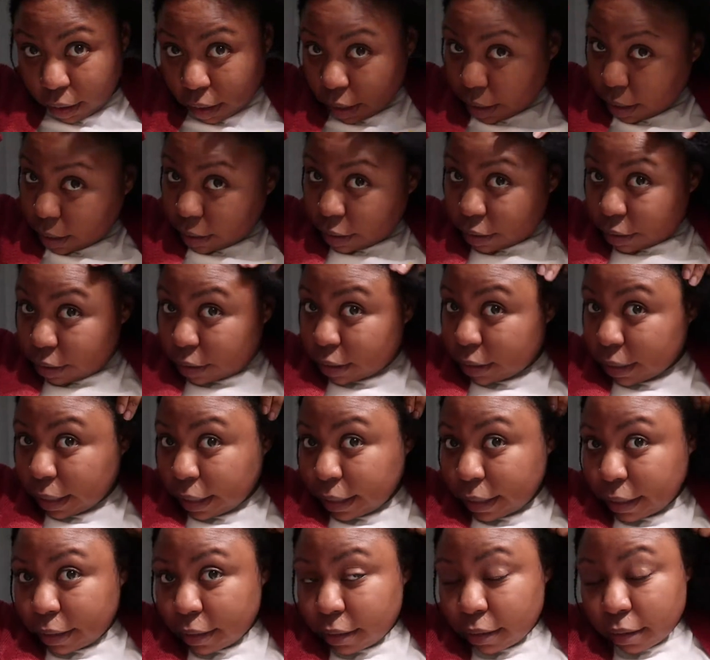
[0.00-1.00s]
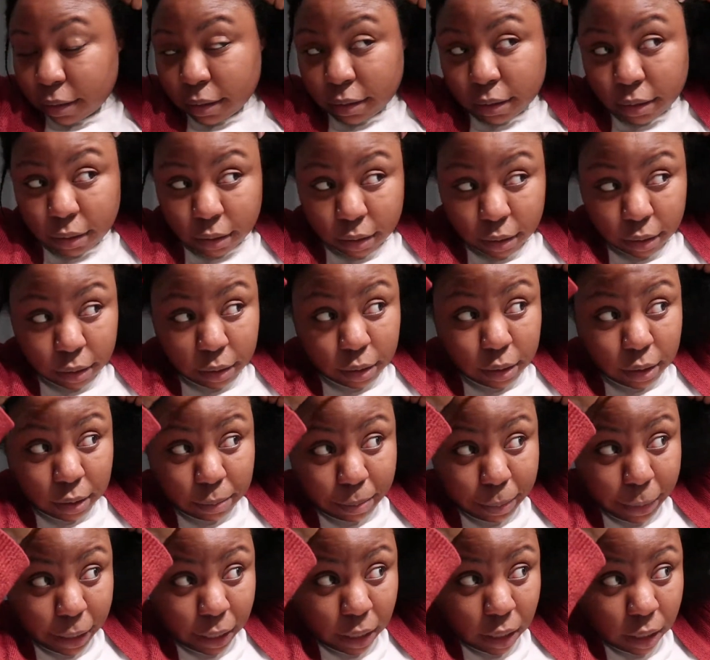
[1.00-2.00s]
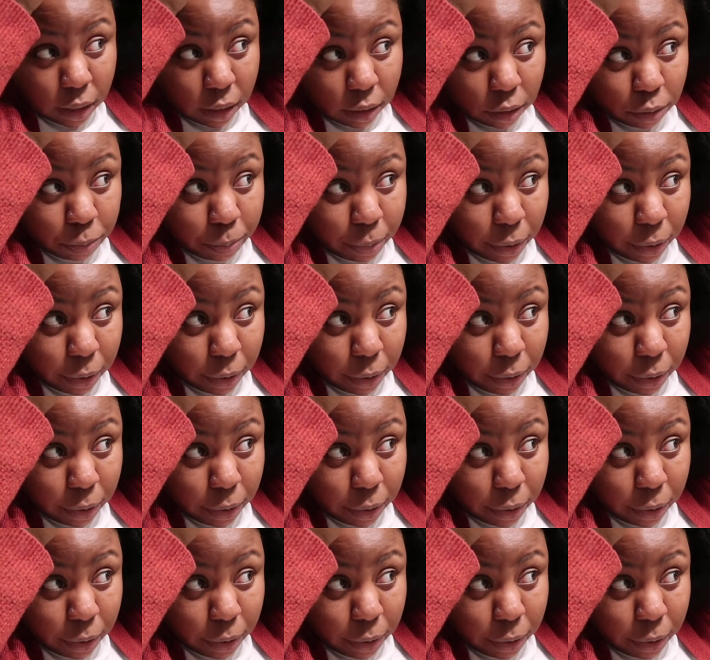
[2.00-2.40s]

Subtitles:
the other side. So you just make a little